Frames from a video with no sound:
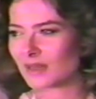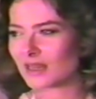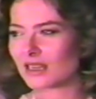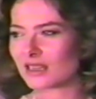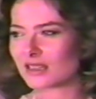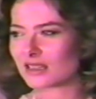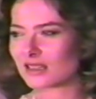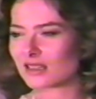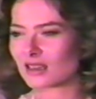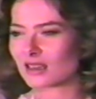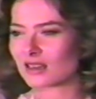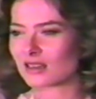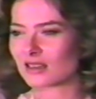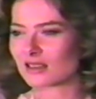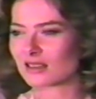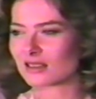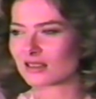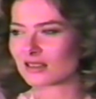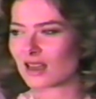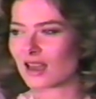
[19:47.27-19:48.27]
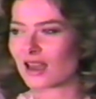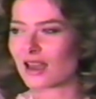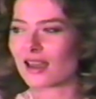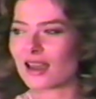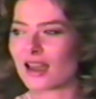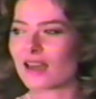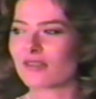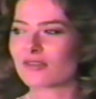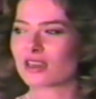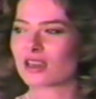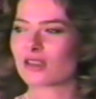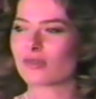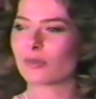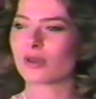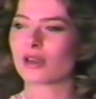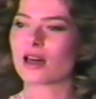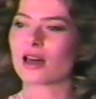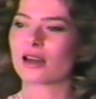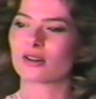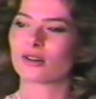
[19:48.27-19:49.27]
but it's, uh, I have to give
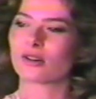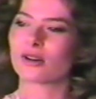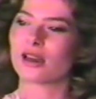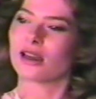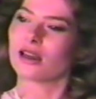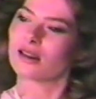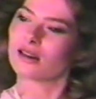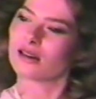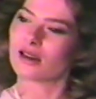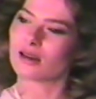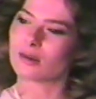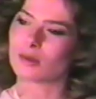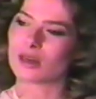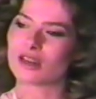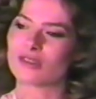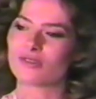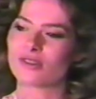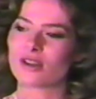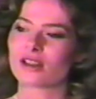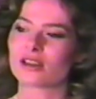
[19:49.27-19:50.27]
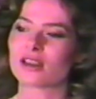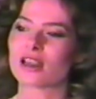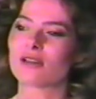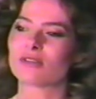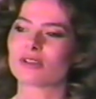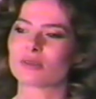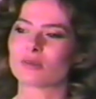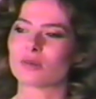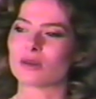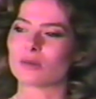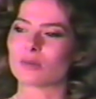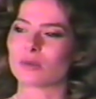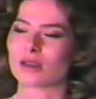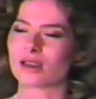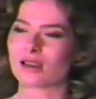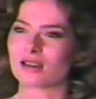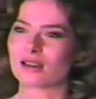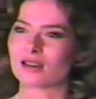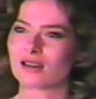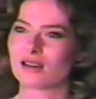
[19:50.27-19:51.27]
him a lot of credit. I mean, he fell in love with me,
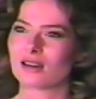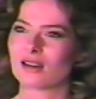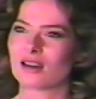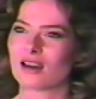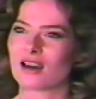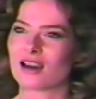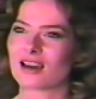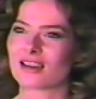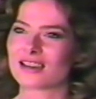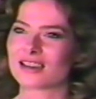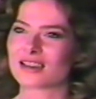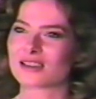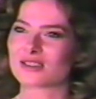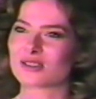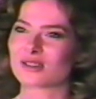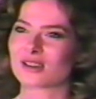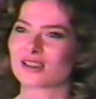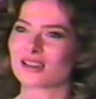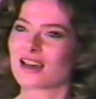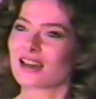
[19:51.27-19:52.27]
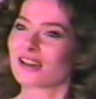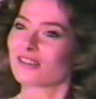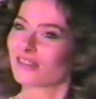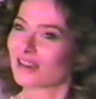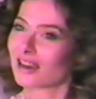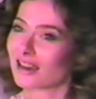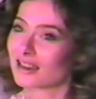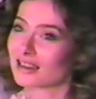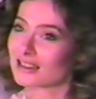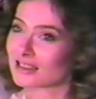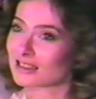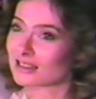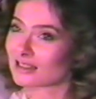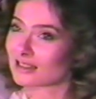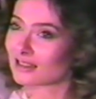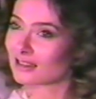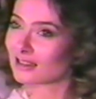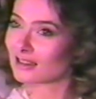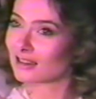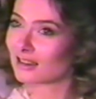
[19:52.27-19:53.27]
but I, I think it took a lot of guts
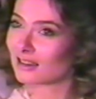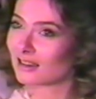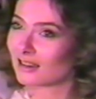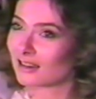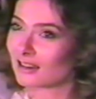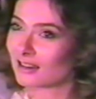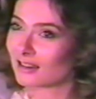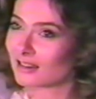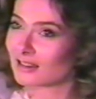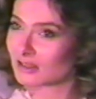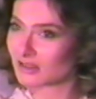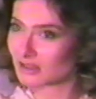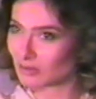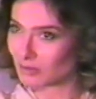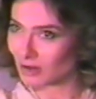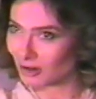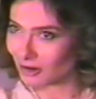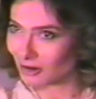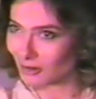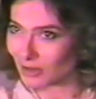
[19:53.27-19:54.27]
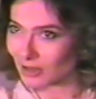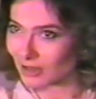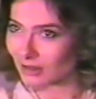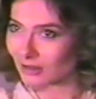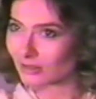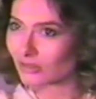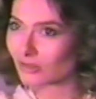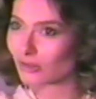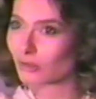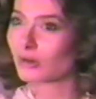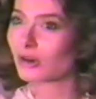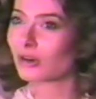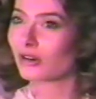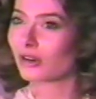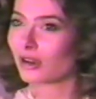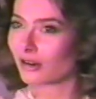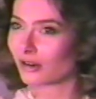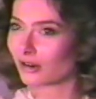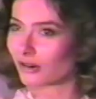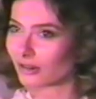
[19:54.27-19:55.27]
to marry me. to
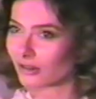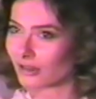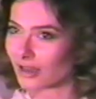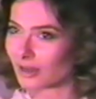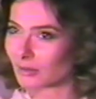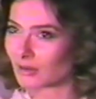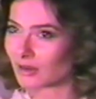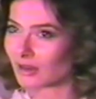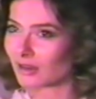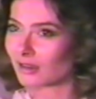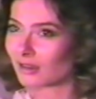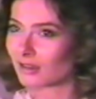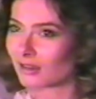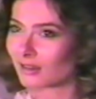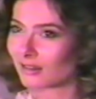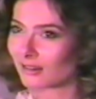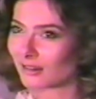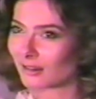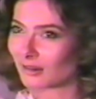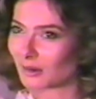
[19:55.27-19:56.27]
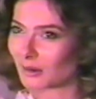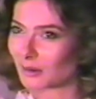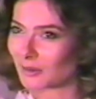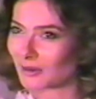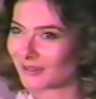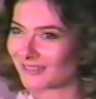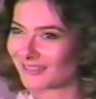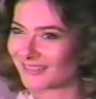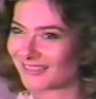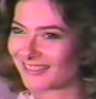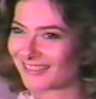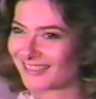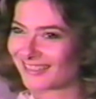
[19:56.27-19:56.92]
marry a girl like me. You know what I mean?